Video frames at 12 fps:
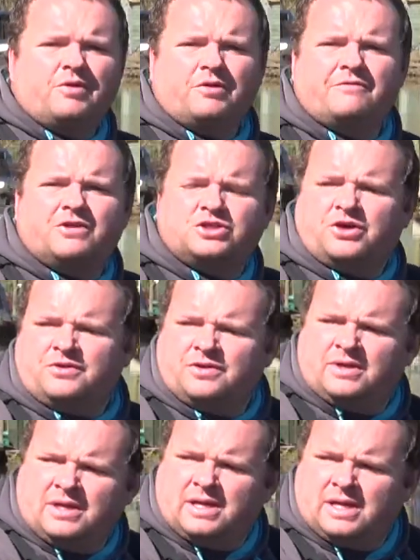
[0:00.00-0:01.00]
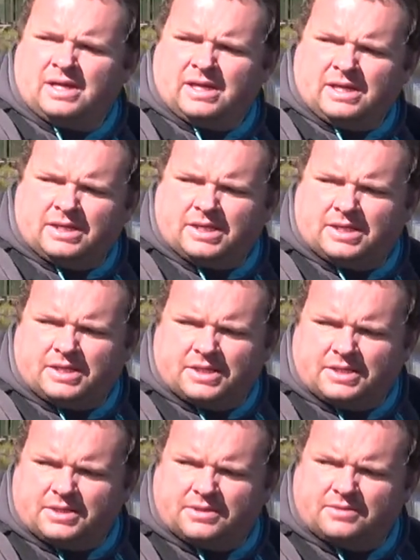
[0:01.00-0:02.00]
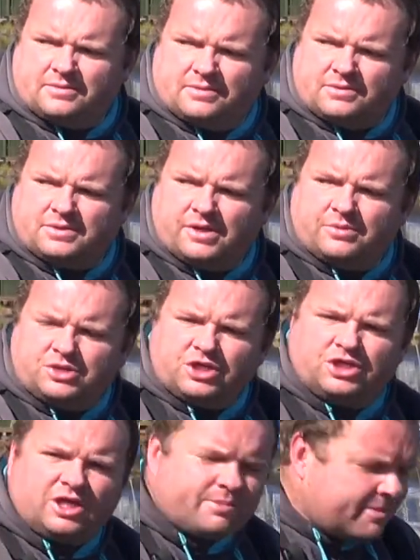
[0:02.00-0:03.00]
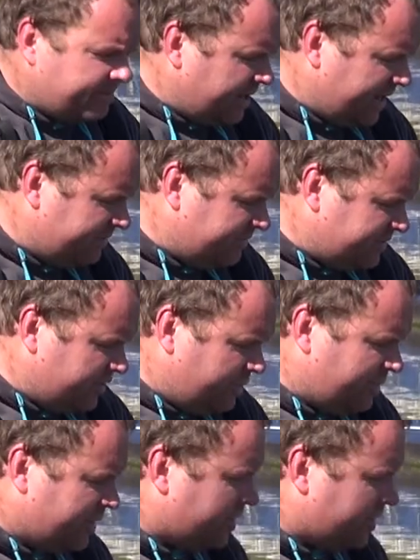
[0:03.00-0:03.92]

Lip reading: got a fish on, so we're just shipping back, there's nobody